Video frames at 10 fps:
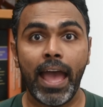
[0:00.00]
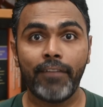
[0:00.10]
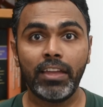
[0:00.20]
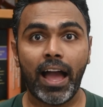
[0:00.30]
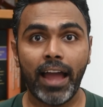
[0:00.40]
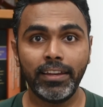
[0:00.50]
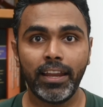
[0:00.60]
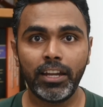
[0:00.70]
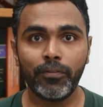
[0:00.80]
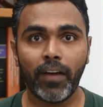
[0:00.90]
Having
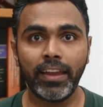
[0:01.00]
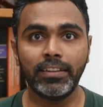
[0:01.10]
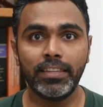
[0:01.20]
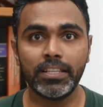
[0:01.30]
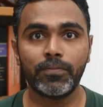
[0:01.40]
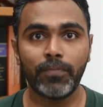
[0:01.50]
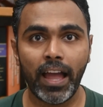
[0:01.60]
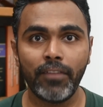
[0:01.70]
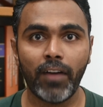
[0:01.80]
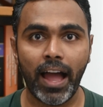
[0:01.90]
identified these
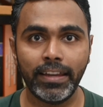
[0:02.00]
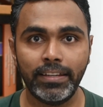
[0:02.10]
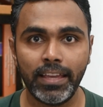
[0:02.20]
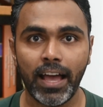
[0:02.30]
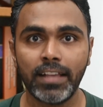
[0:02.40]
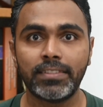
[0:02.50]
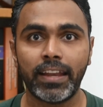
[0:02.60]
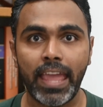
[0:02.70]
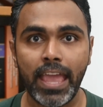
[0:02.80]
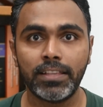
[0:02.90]
5 ideas
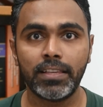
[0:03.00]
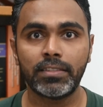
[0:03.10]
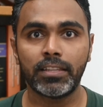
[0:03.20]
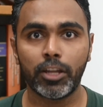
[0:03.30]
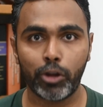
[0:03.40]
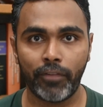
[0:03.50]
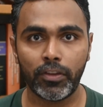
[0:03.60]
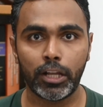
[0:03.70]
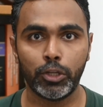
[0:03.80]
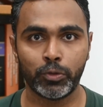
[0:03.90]
that exist in a
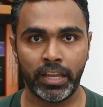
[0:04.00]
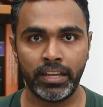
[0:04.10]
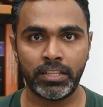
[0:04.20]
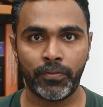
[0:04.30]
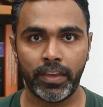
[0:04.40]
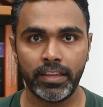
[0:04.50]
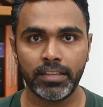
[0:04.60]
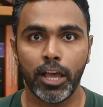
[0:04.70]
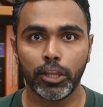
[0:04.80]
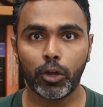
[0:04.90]
graphical user interface,
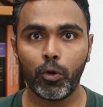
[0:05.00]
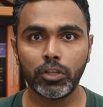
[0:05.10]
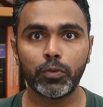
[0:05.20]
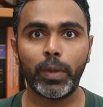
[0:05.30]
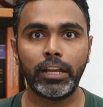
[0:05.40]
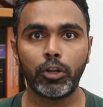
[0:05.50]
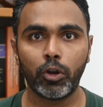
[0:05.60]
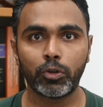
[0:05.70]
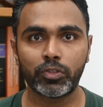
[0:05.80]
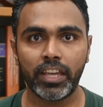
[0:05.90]
the courts went
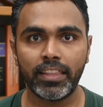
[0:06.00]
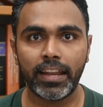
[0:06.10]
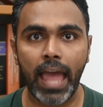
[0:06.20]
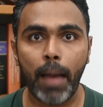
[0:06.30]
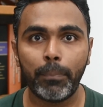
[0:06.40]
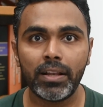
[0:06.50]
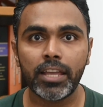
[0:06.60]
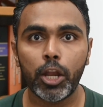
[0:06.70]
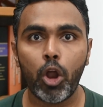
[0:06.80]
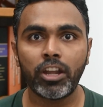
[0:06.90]
on to say that Apple
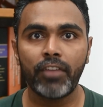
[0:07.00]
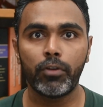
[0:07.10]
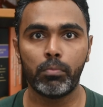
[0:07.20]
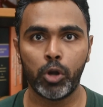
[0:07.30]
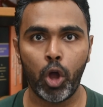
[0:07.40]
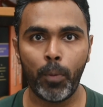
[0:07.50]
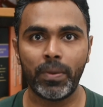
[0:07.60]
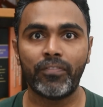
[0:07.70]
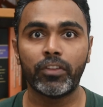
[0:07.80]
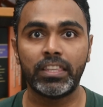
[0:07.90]
cannot have a
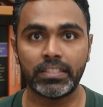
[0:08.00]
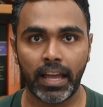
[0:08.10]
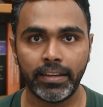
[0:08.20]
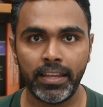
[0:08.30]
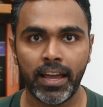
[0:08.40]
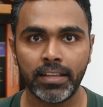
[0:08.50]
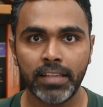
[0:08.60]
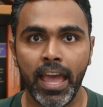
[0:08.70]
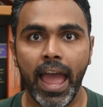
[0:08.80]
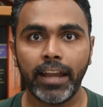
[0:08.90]
monopoly for these ideas
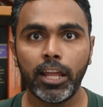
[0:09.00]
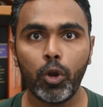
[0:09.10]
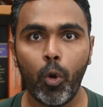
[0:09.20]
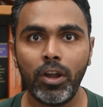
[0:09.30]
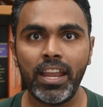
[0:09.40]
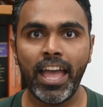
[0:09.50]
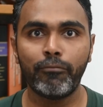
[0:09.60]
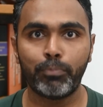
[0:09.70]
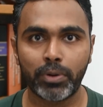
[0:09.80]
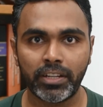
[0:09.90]
and can only
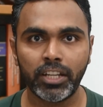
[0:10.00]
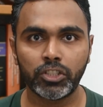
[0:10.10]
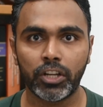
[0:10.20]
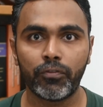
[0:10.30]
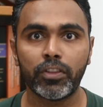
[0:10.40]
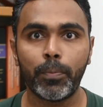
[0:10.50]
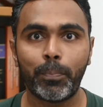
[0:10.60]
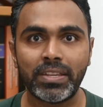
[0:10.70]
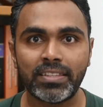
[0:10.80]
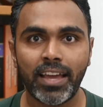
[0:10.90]
have protection for the
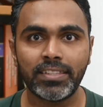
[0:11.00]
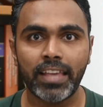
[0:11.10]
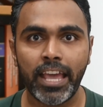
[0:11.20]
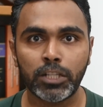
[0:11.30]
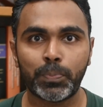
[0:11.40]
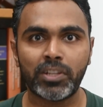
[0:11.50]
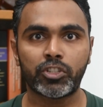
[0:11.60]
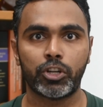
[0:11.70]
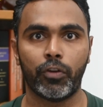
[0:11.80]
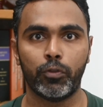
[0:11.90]
precise
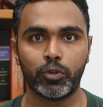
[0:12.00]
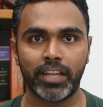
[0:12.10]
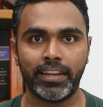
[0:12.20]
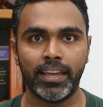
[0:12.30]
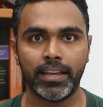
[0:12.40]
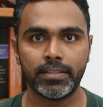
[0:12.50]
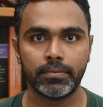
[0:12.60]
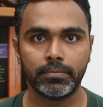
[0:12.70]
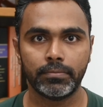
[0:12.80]
expression of those ideas.